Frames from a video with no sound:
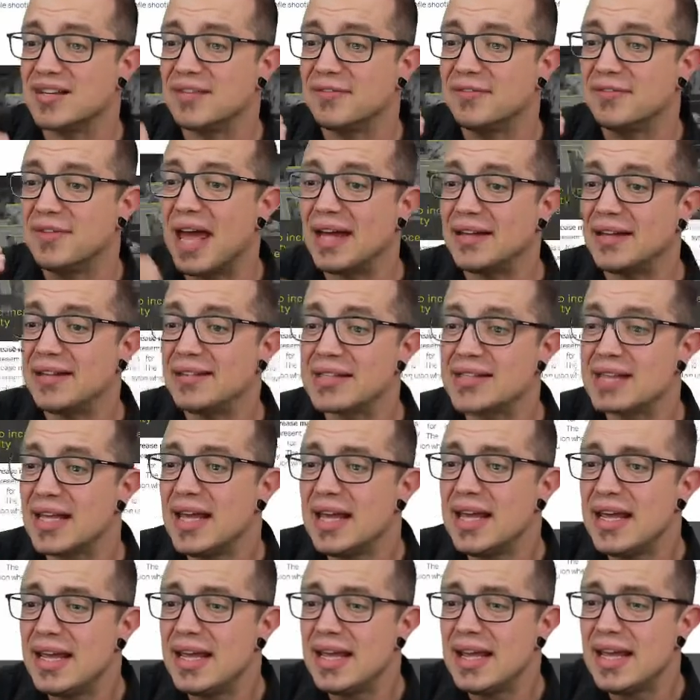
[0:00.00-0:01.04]
events
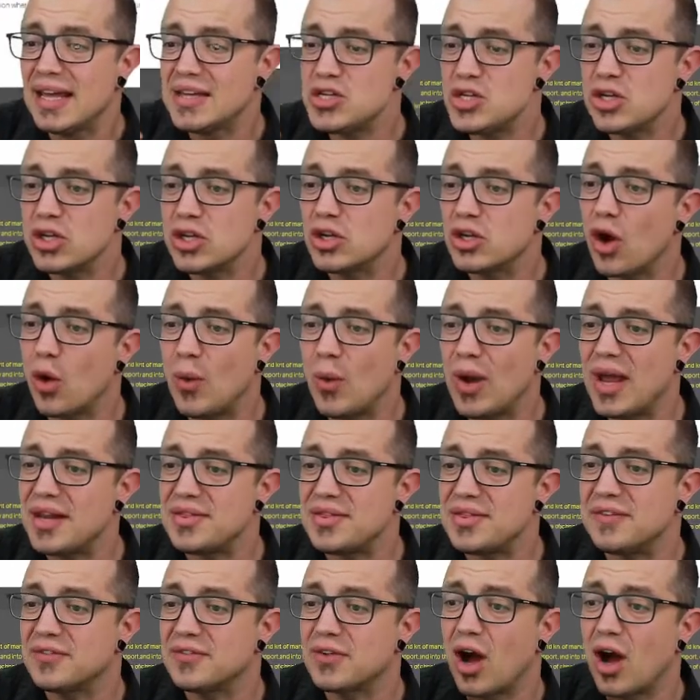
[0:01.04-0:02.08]
and you can go in.
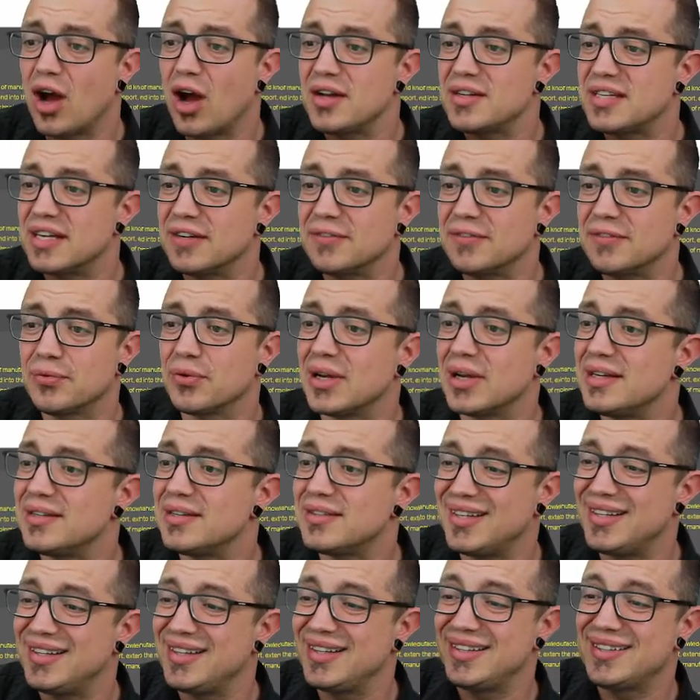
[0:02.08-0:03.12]
They've got different...
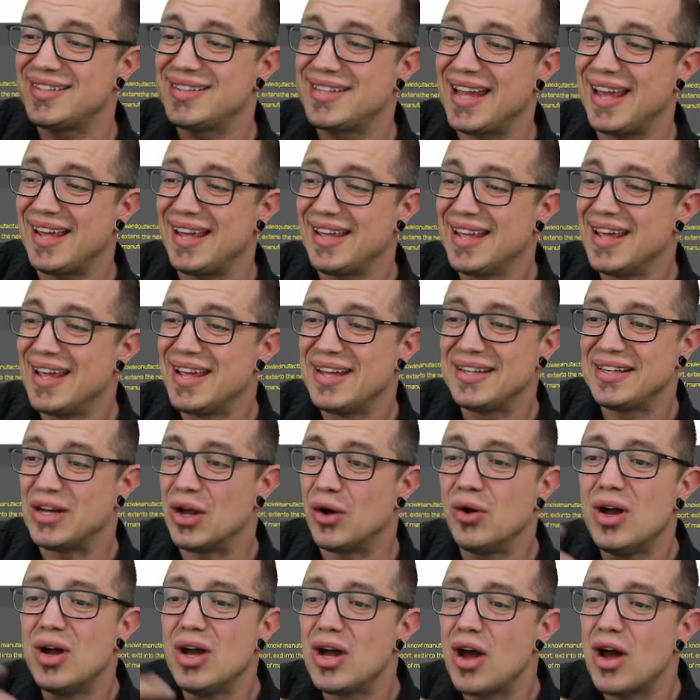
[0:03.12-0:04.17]

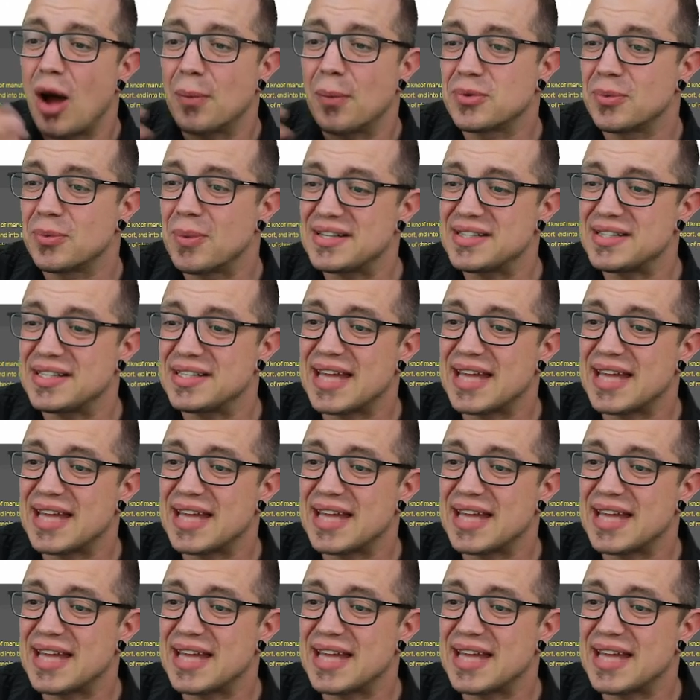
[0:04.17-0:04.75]
optimizing